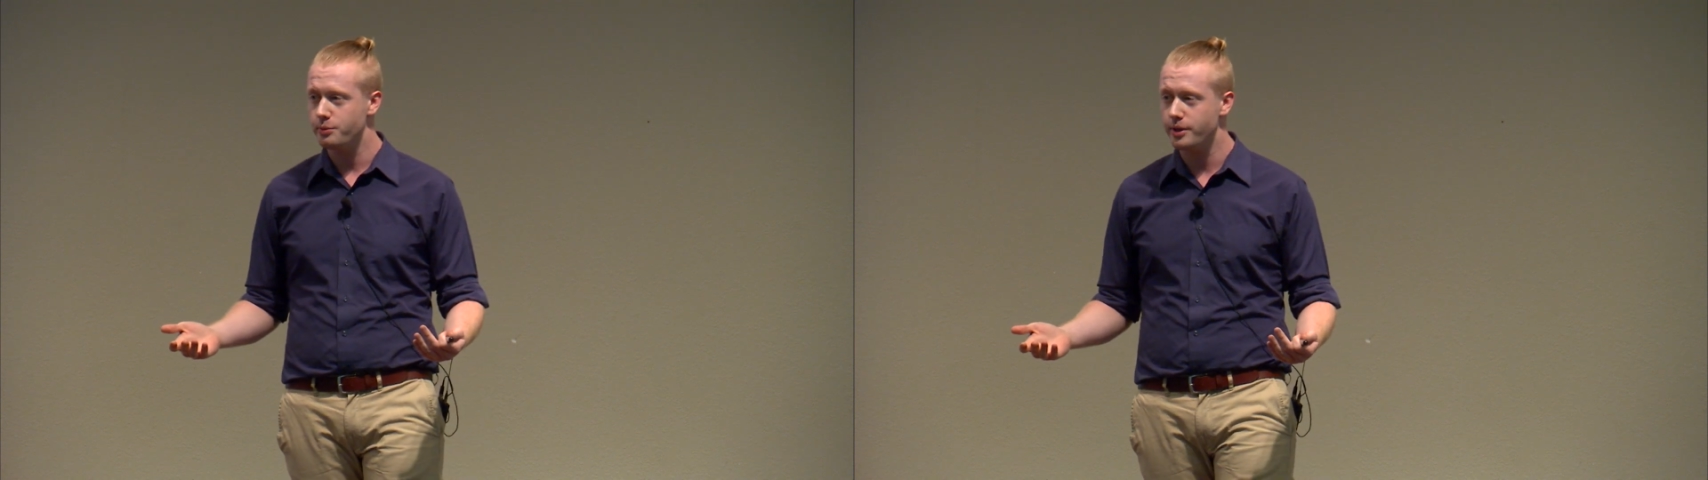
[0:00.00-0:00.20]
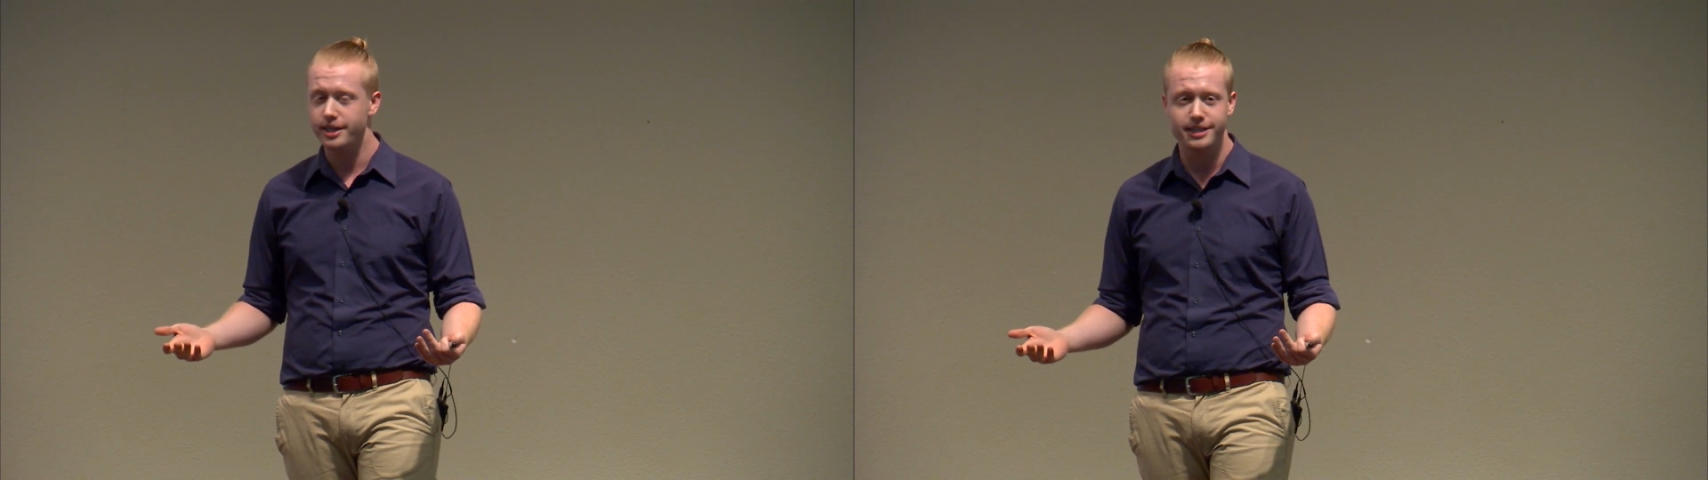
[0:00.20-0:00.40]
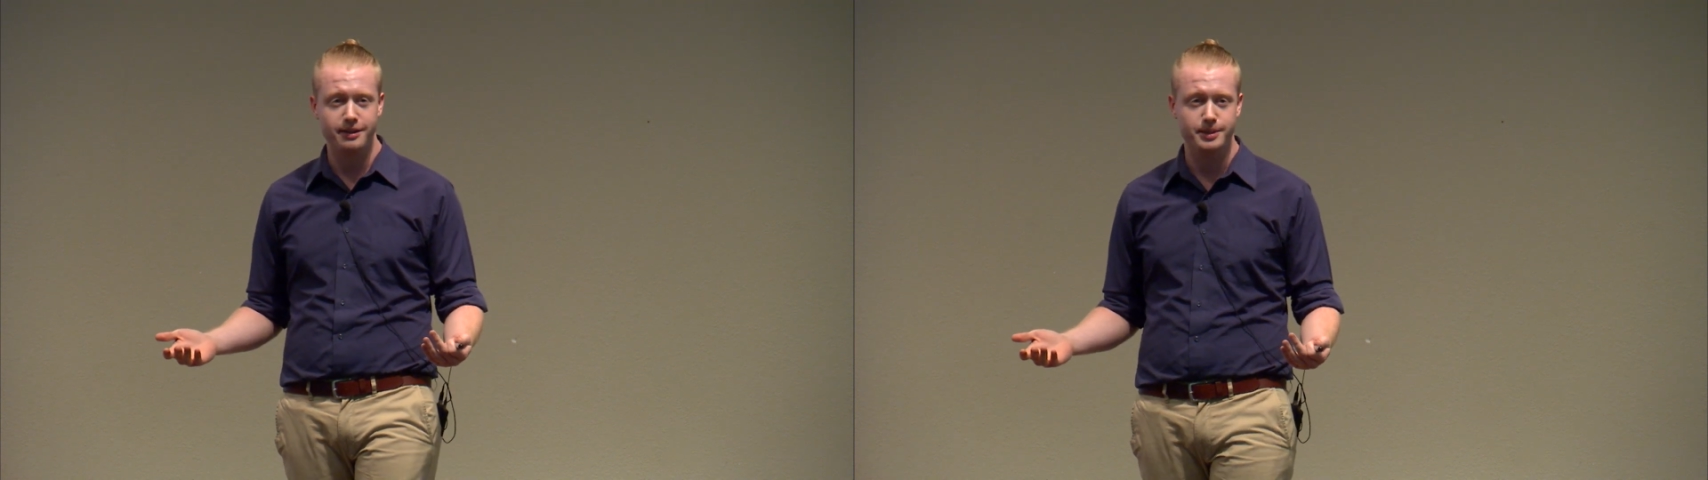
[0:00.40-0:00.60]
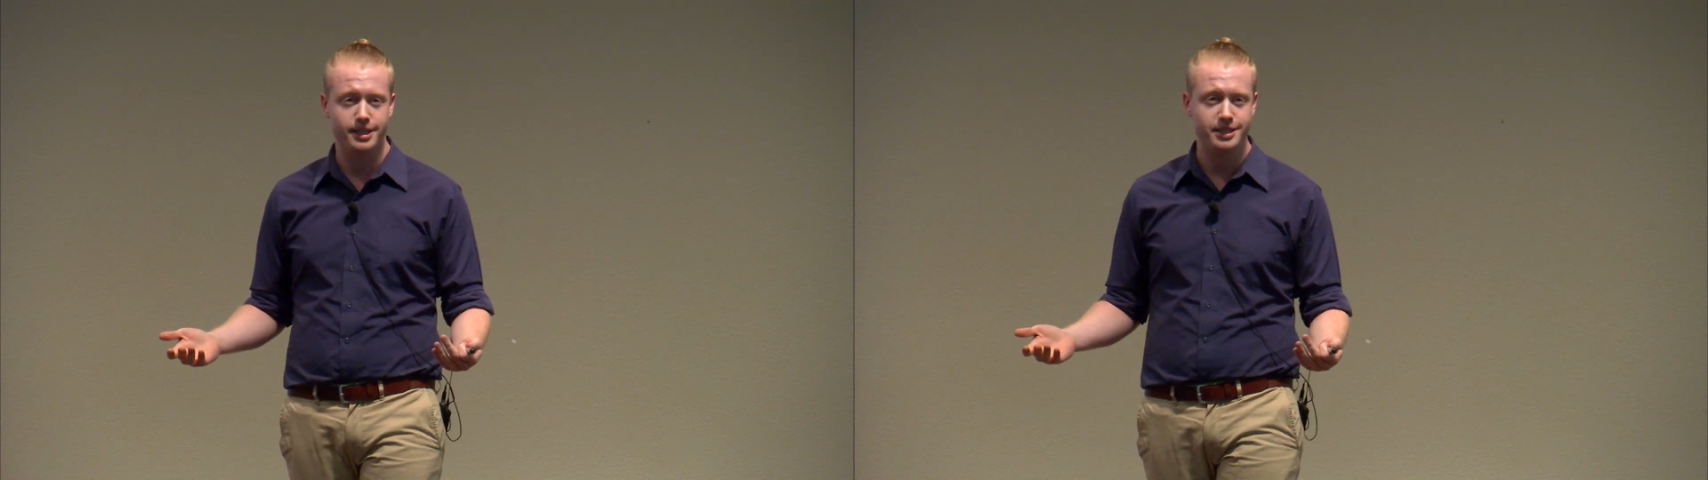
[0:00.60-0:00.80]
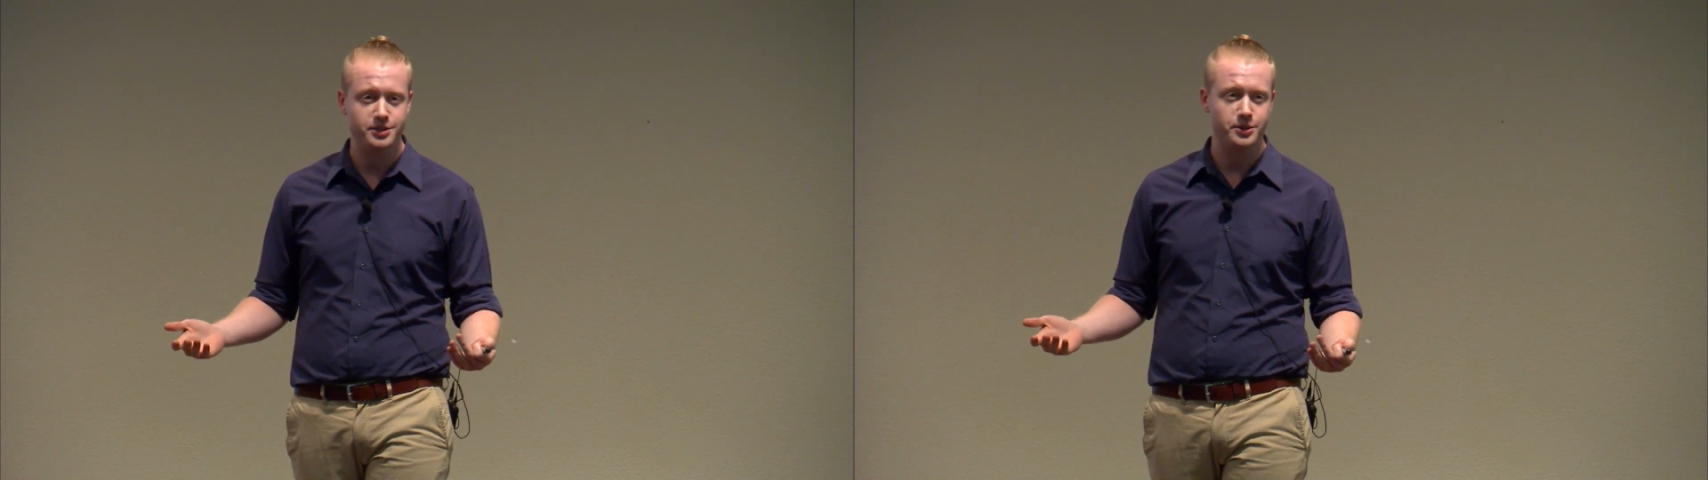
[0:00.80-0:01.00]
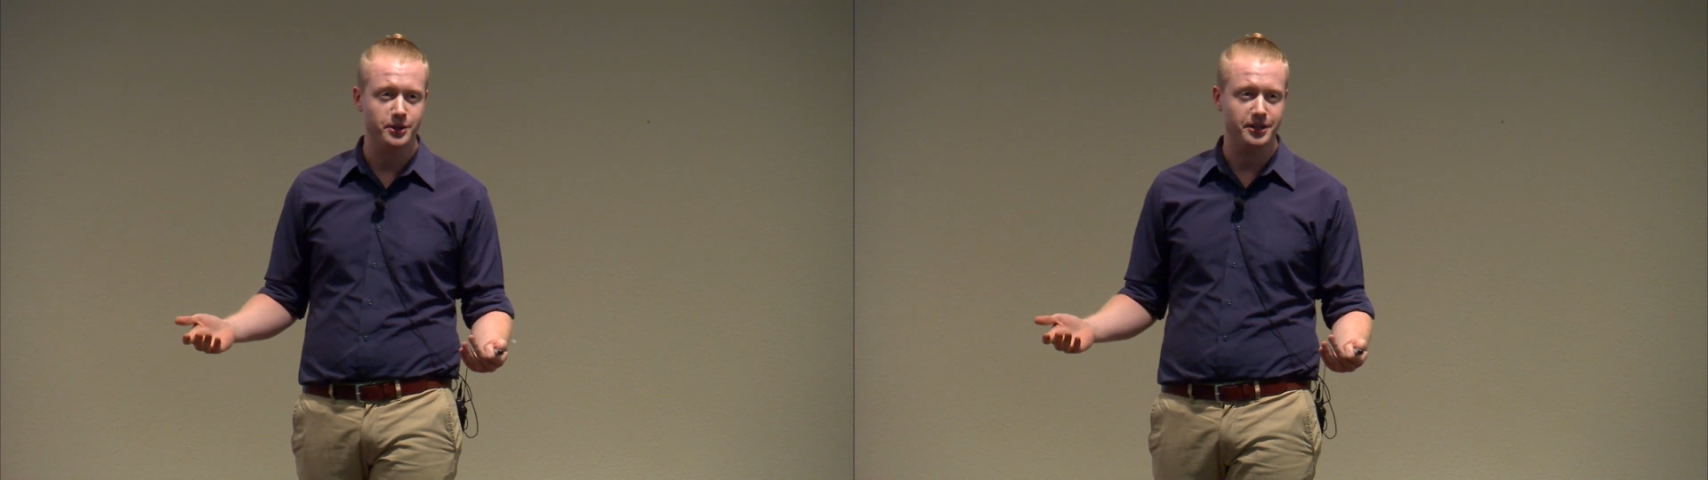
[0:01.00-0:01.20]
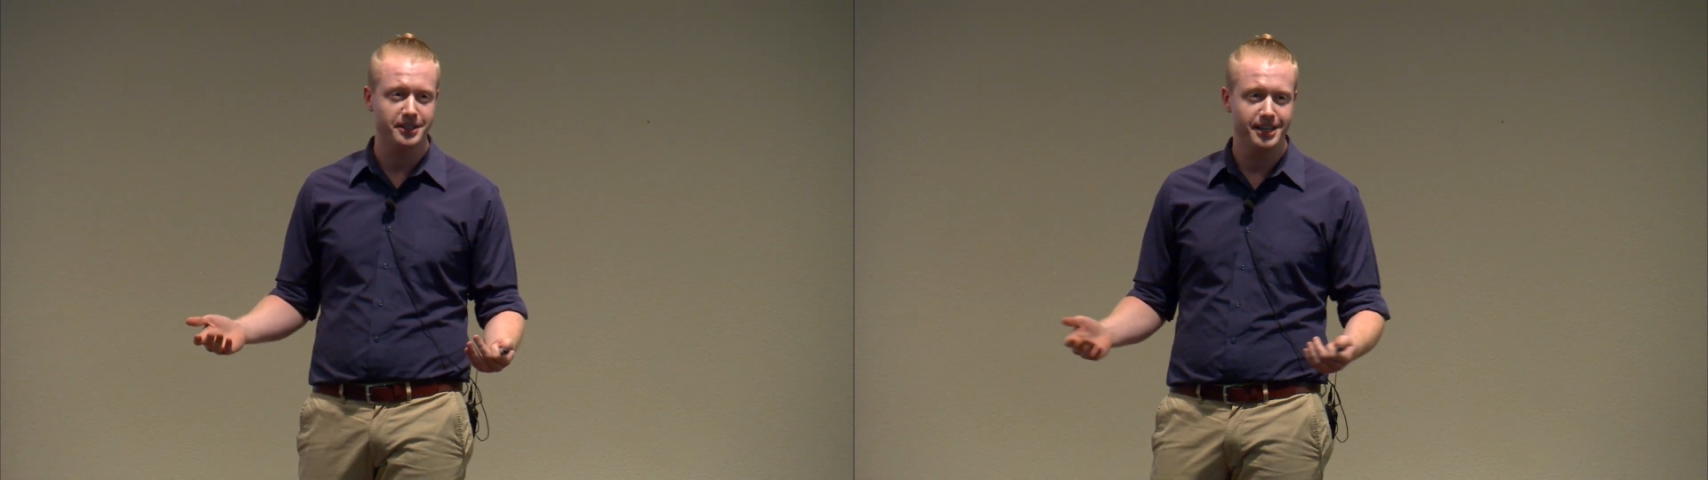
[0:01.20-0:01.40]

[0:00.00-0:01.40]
with a double-edged sword,